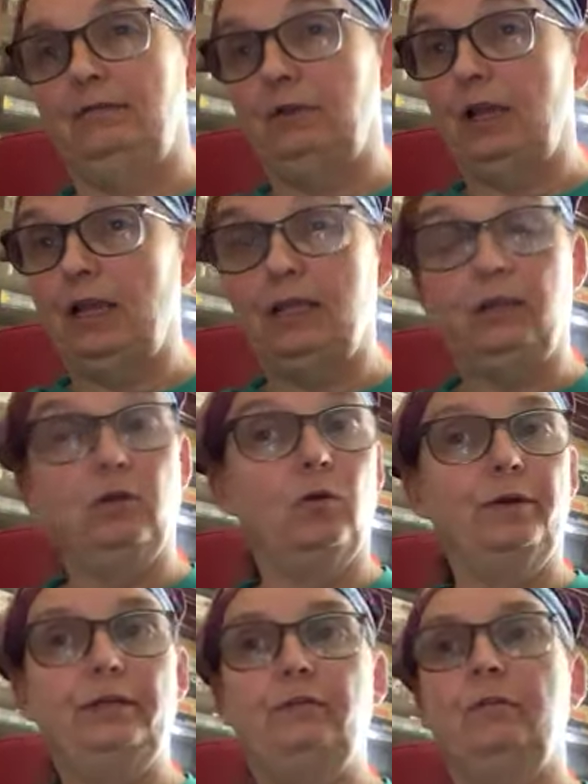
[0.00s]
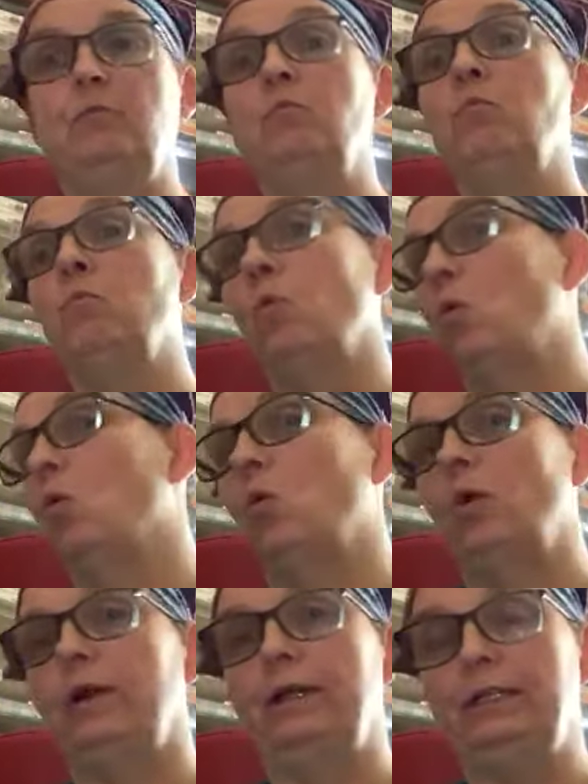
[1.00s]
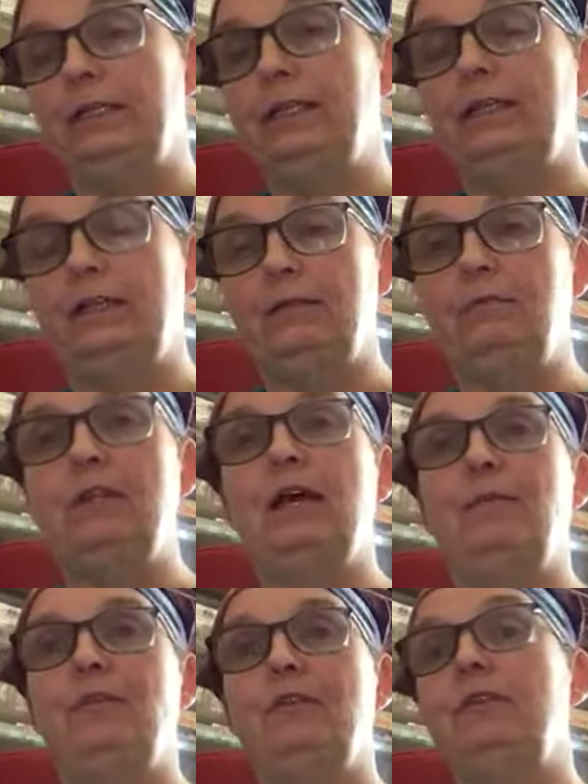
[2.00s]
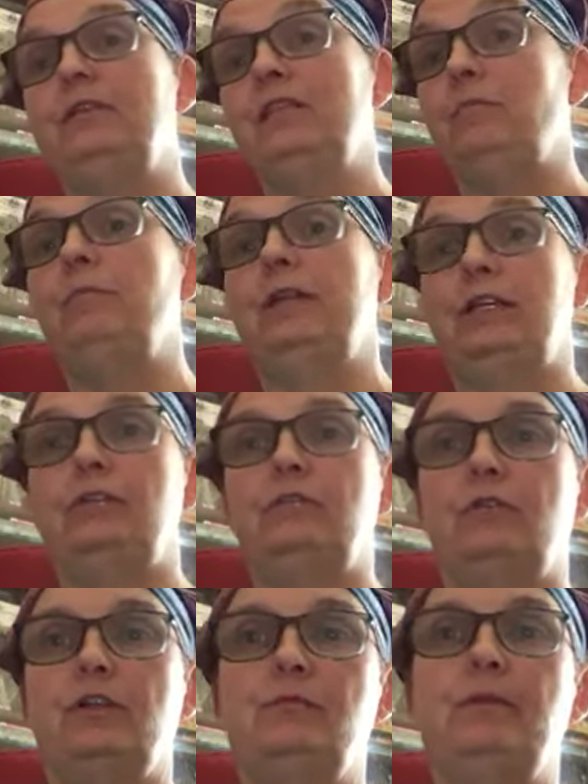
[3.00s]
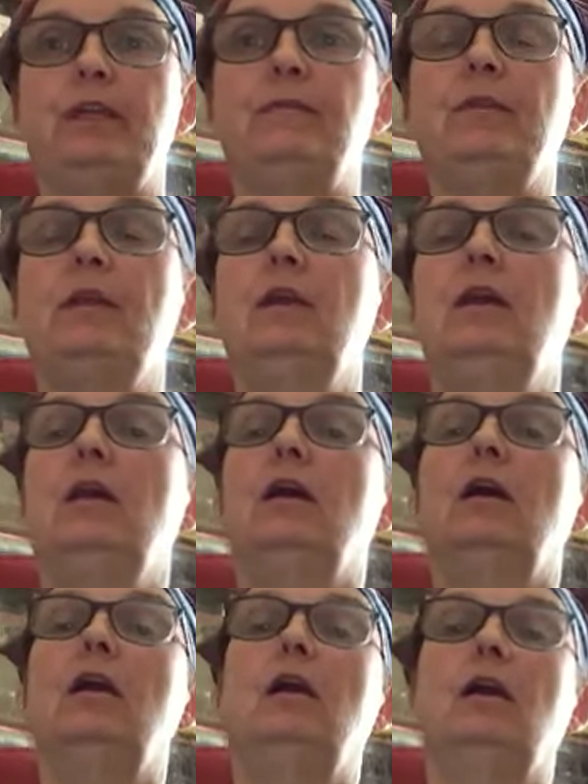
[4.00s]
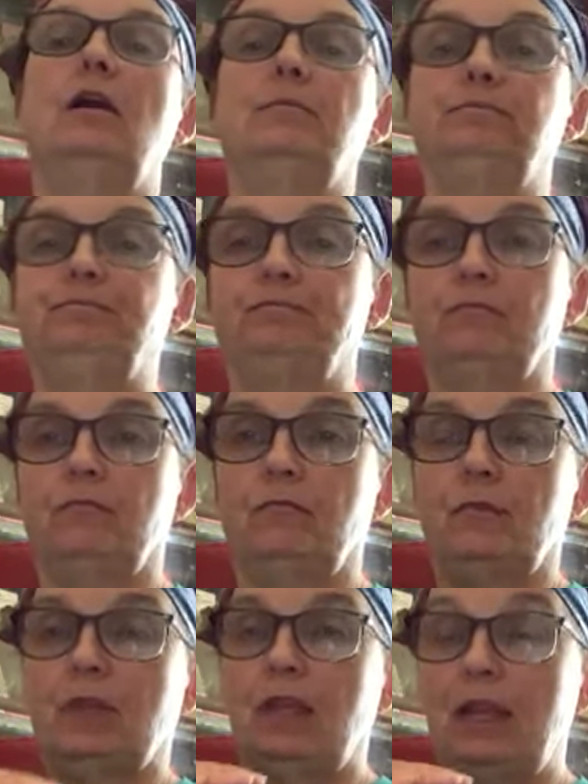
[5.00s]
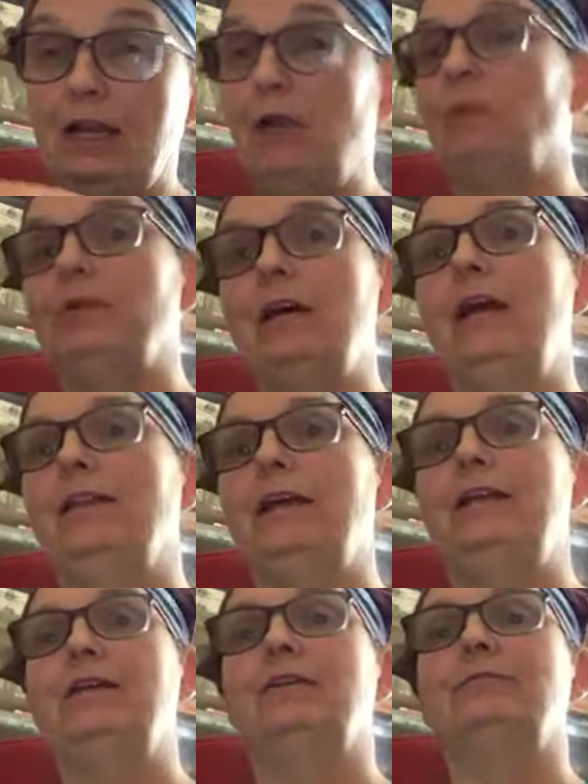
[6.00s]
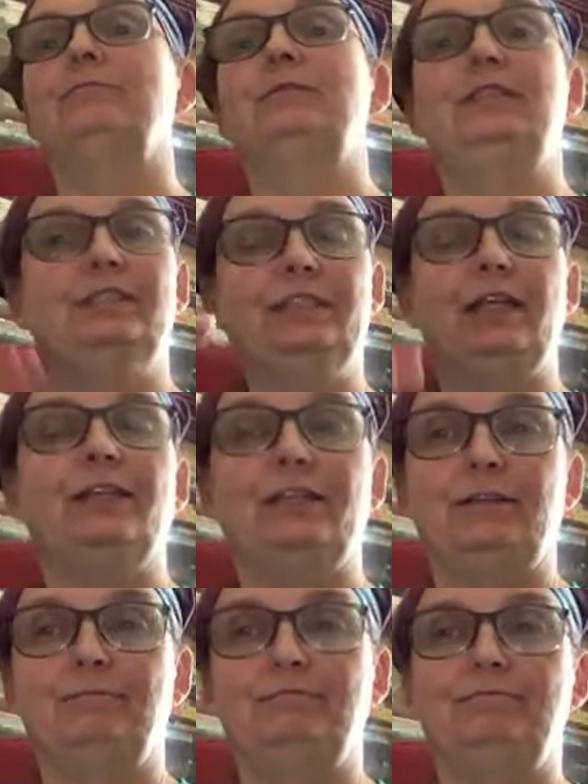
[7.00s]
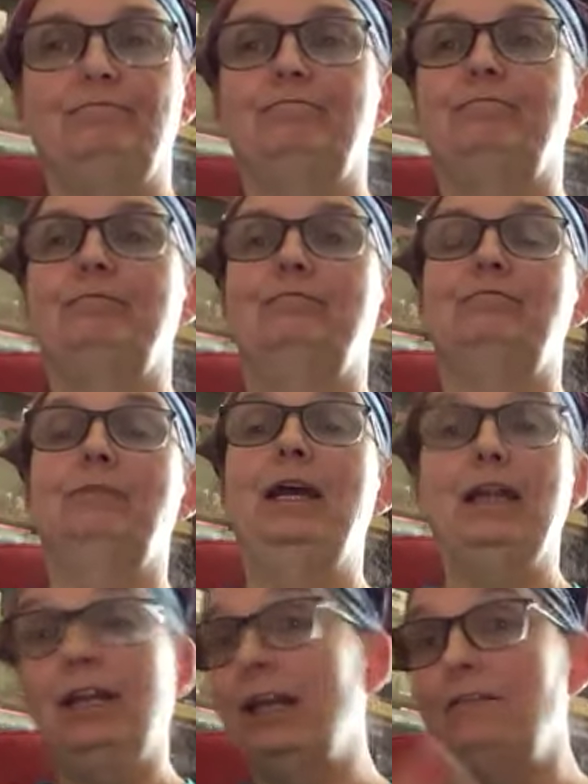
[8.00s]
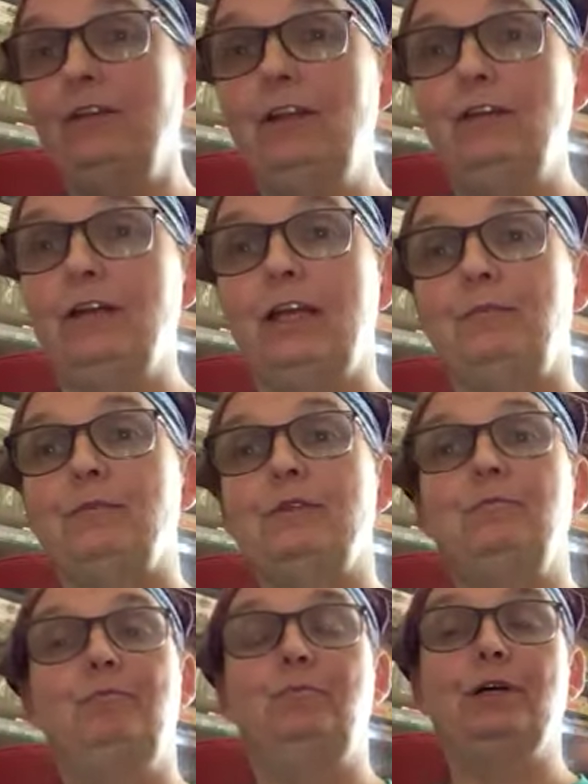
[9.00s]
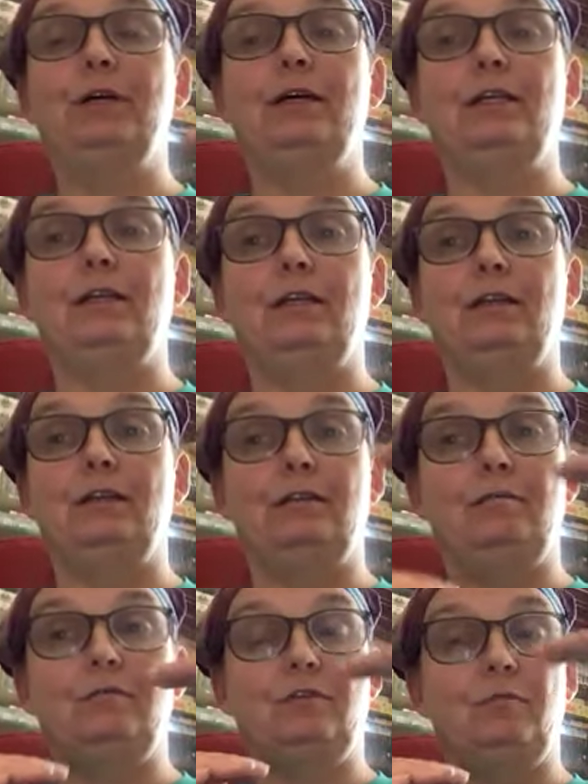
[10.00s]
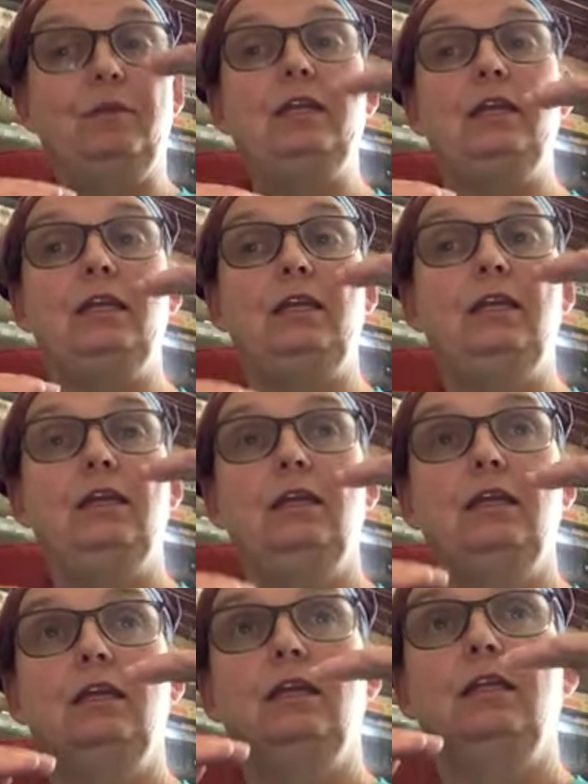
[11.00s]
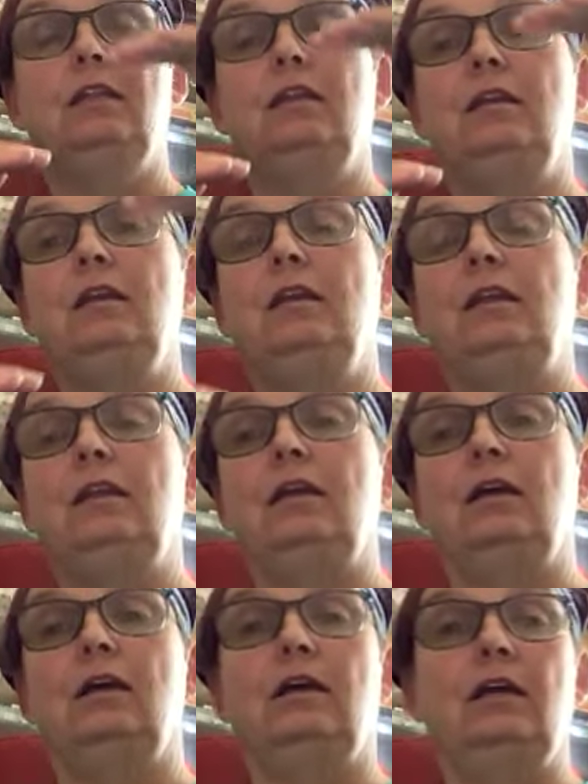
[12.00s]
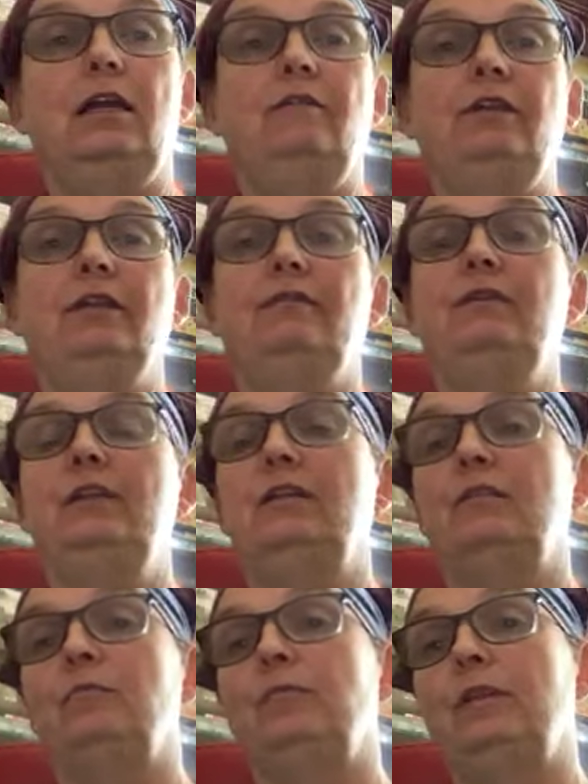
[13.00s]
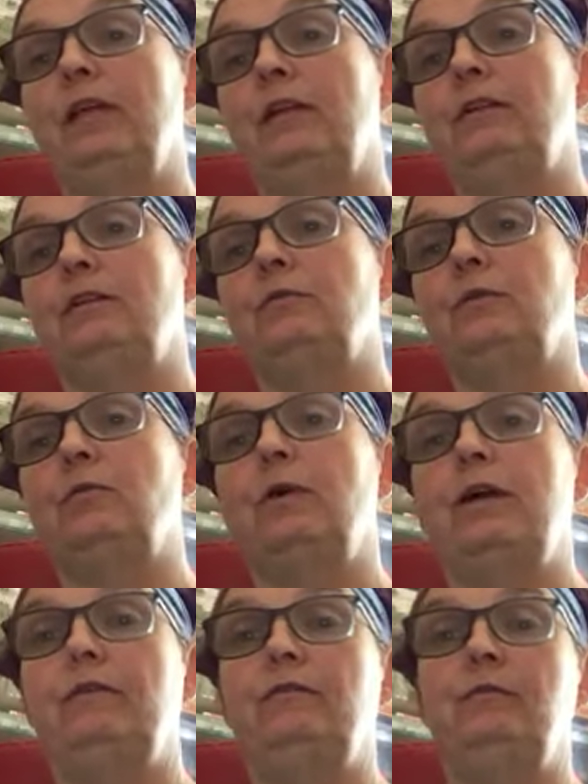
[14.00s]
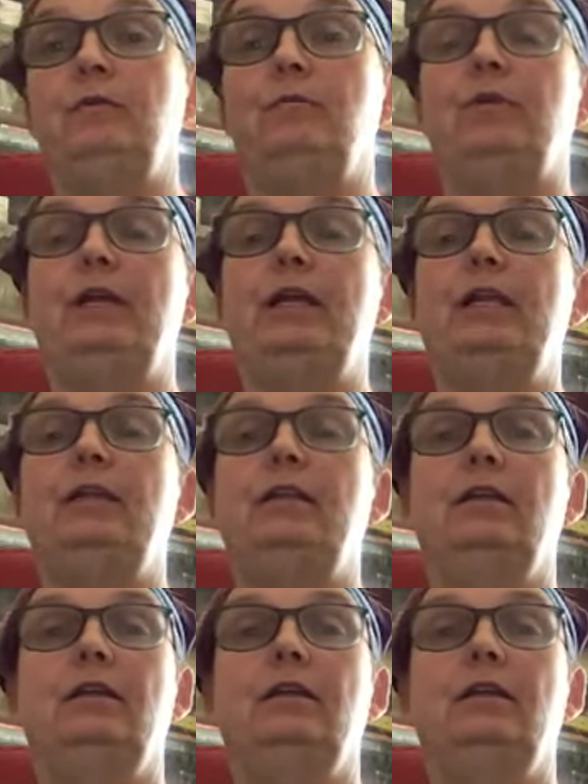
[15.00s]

I could go into it more in depth than 10 minutes, trust me. And I will die on that hill, just telling you. And I like video games, but to me, the heavy lifting of that is required from your brain,